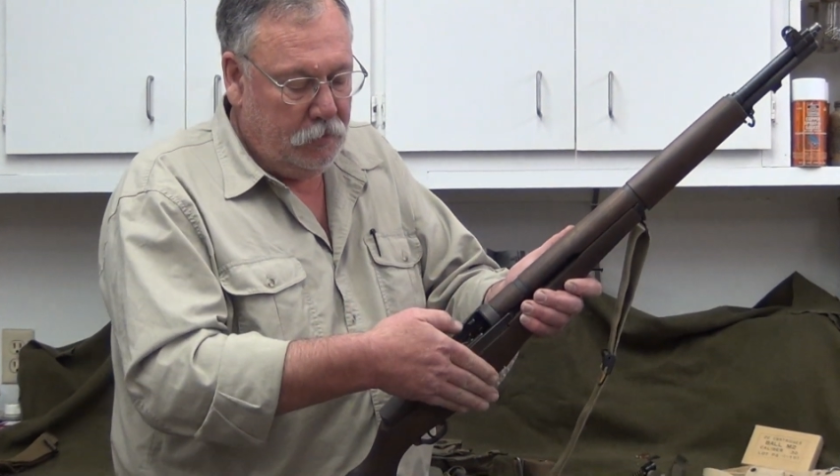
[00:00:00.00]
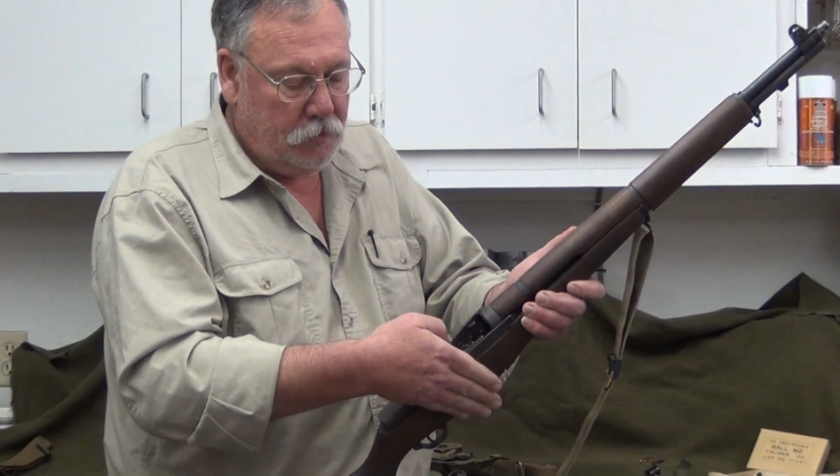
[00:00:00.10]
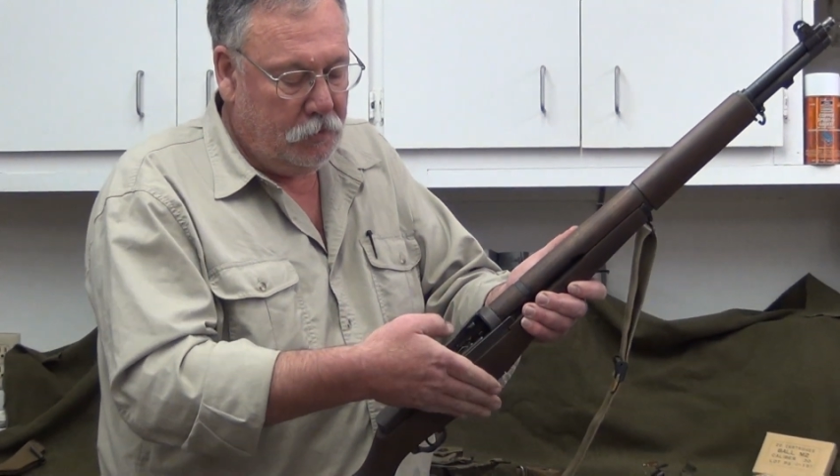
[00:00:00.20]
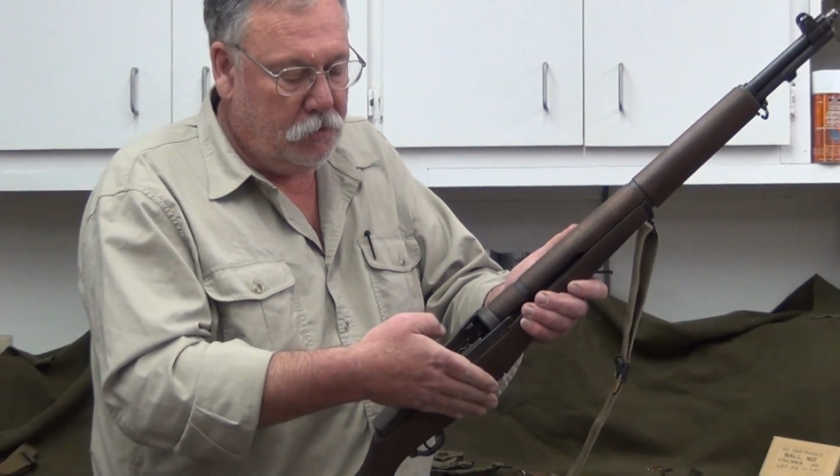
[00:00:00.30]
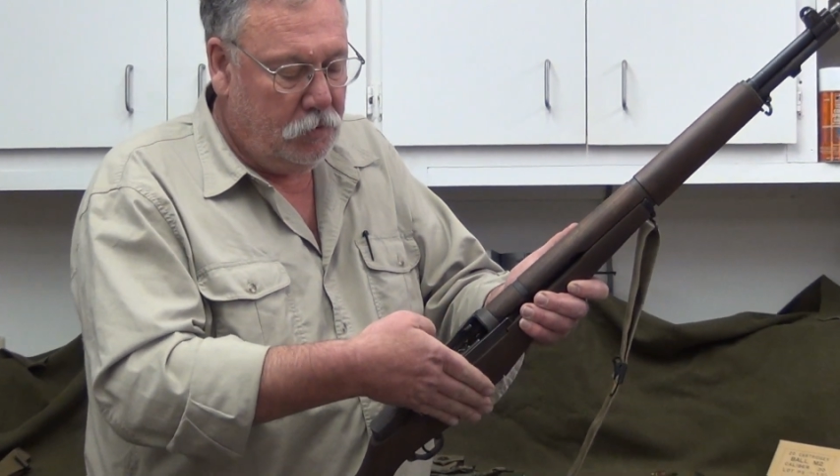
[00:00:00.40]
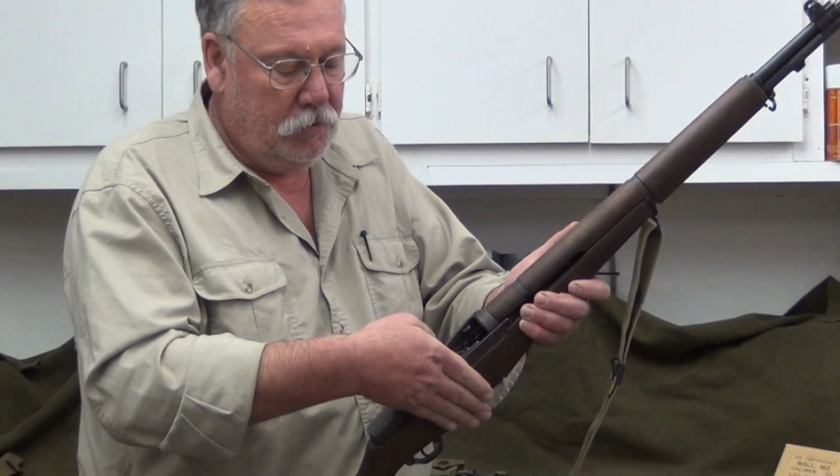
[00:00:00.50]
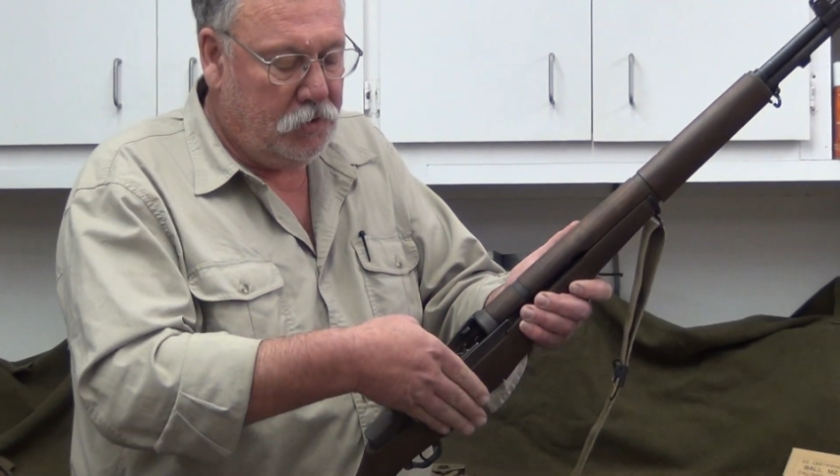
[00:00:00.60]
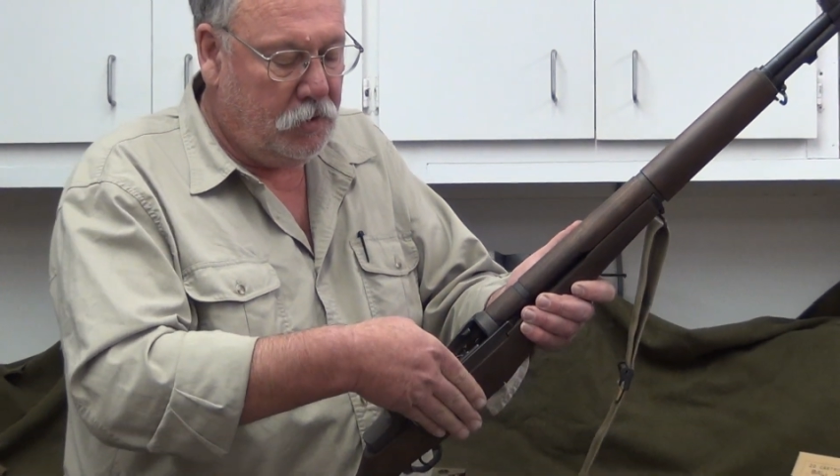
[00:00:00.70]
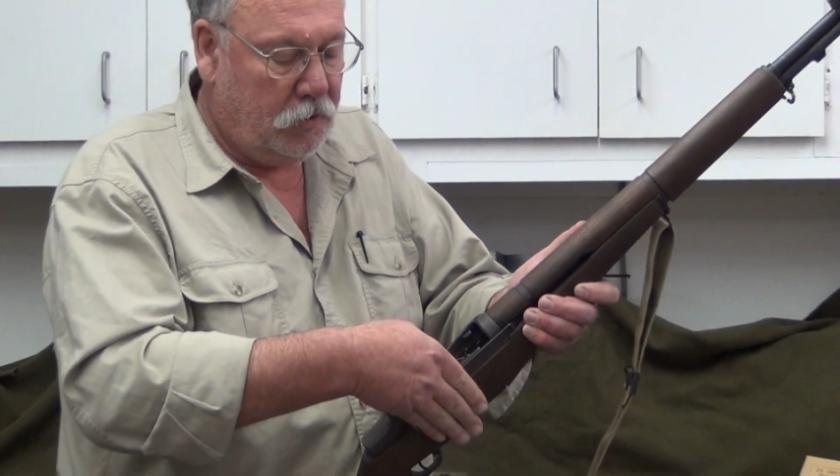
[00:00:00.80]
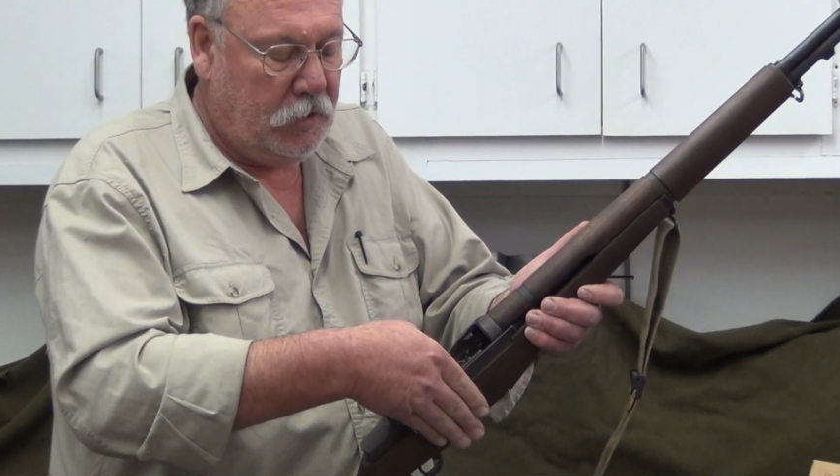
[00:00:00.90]
As long as you
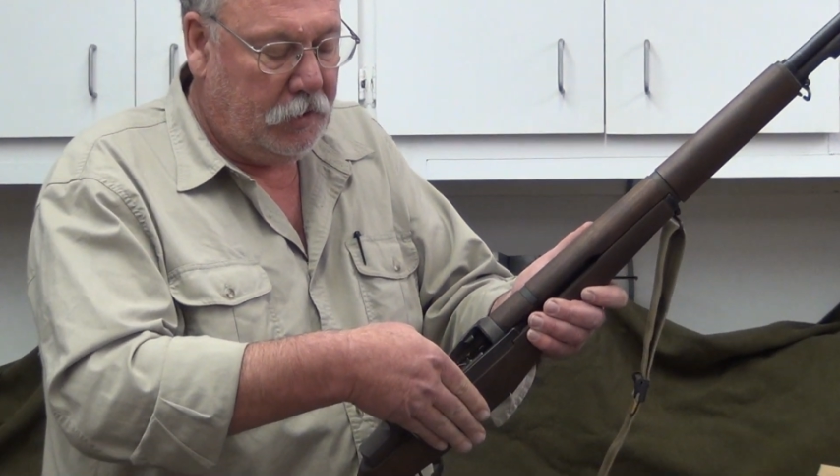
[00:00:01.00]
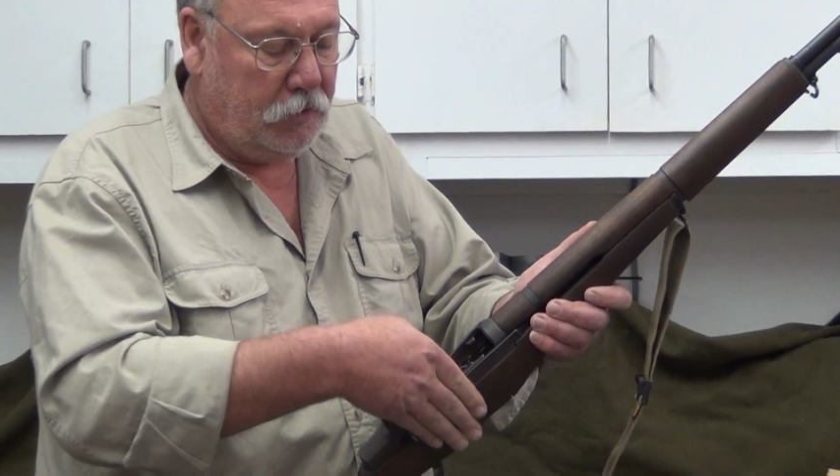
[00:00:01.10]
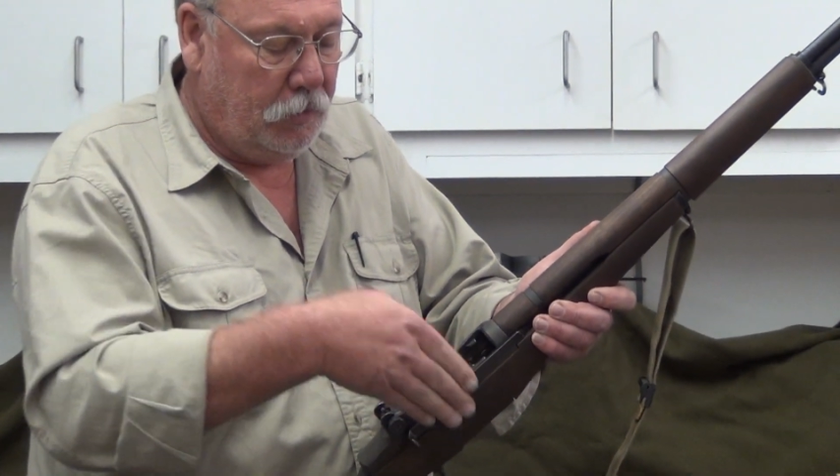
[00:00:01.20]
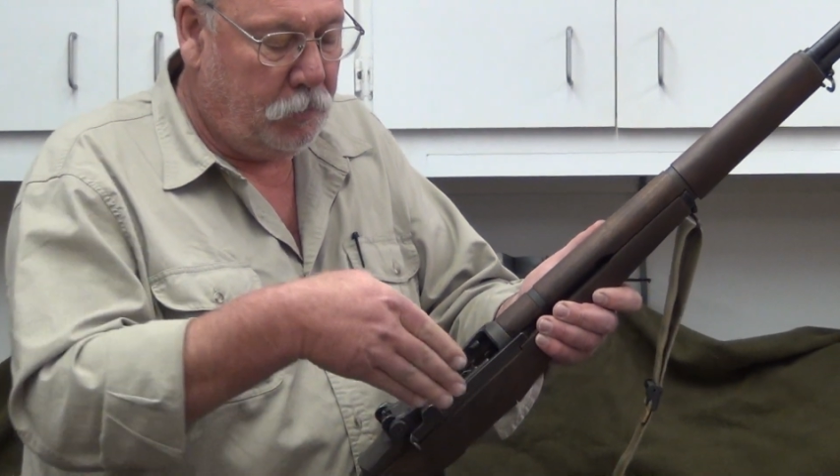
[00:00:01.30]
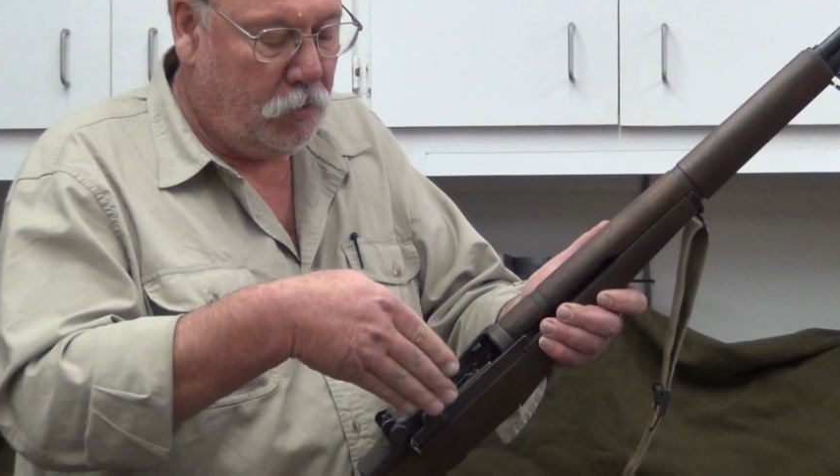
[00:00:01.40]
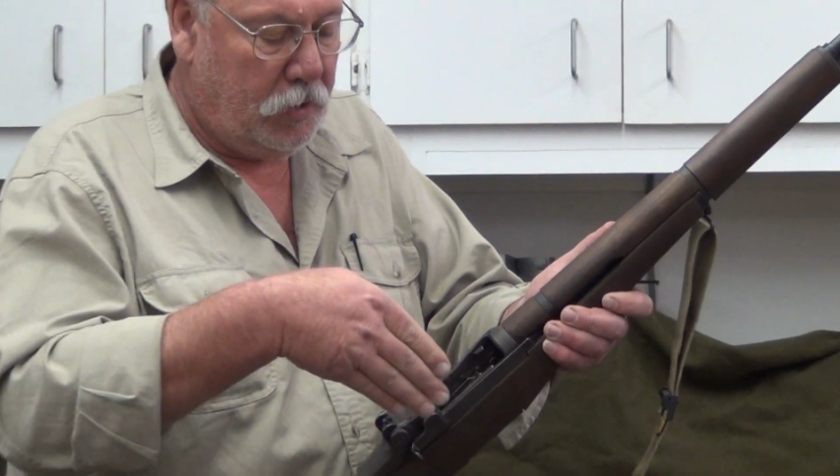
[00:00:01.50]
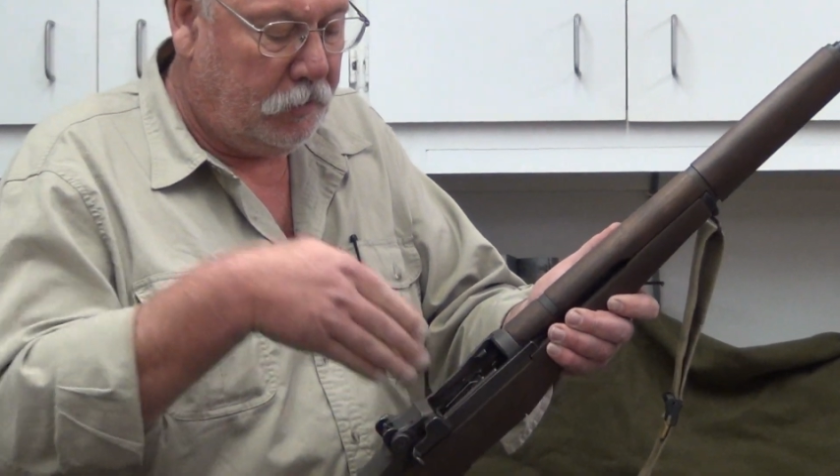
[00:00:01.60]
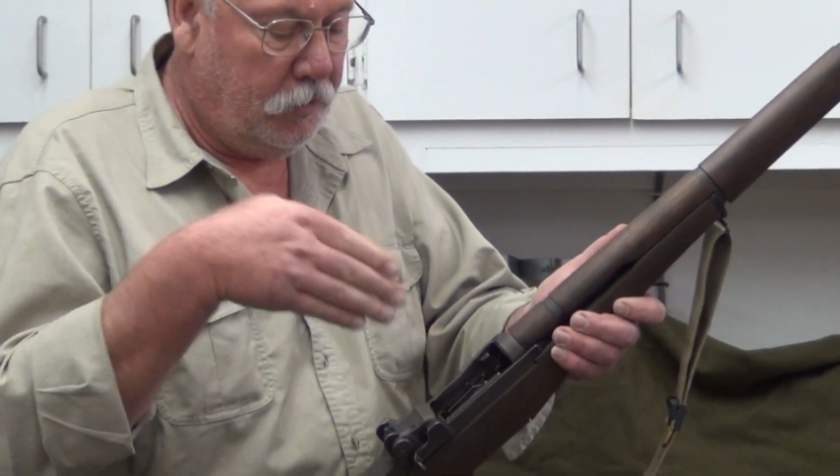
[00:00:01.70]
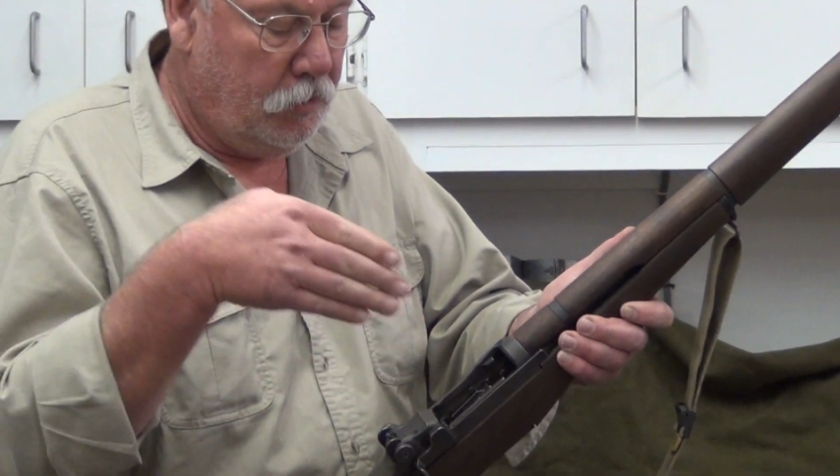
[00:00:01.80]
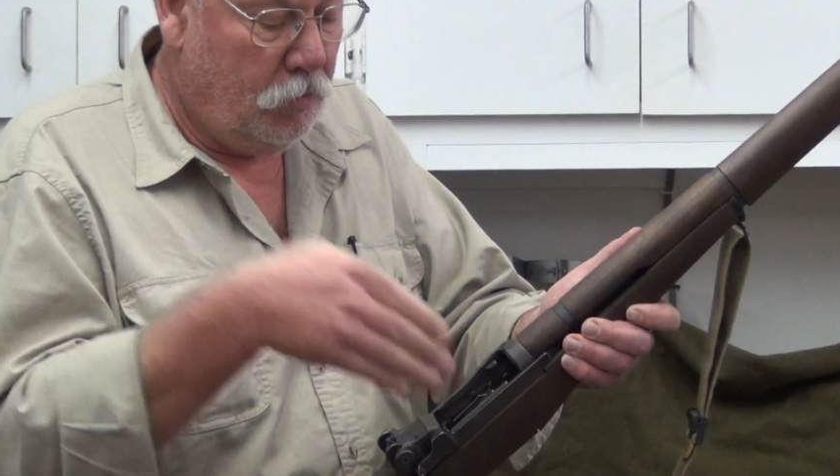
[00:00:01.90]
insert that clip correctly,